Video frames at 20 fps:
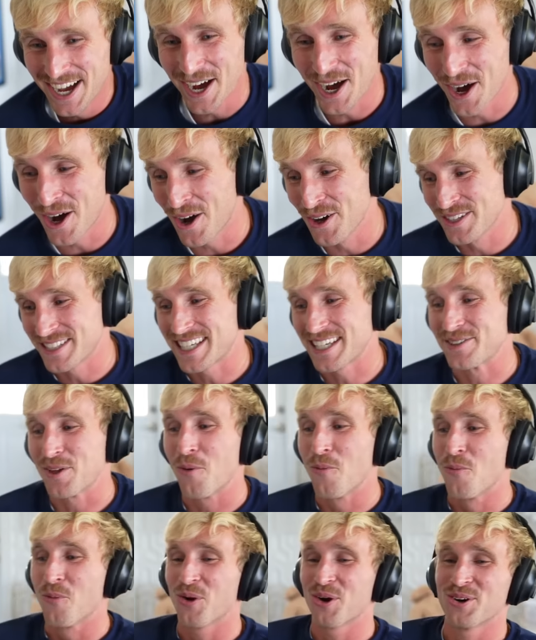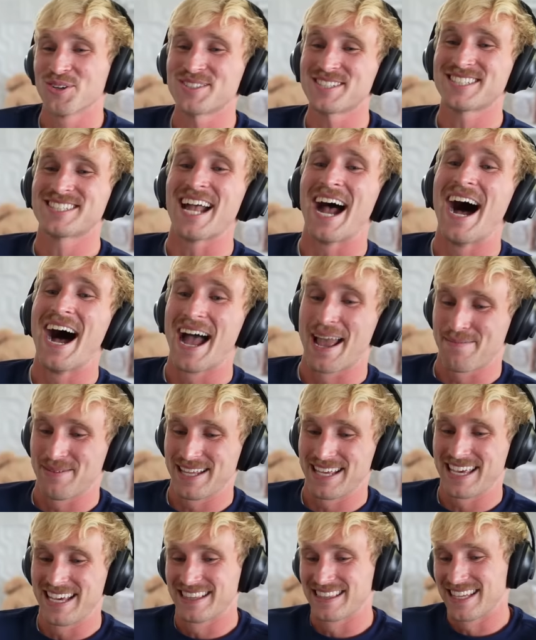Oh, it's like the worst time
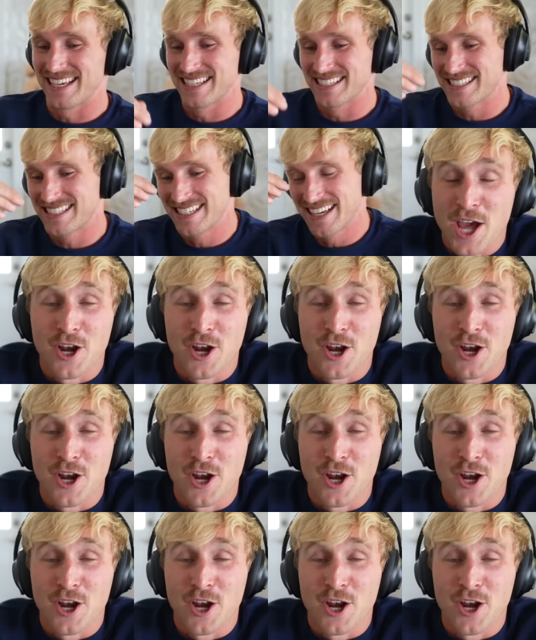to get this.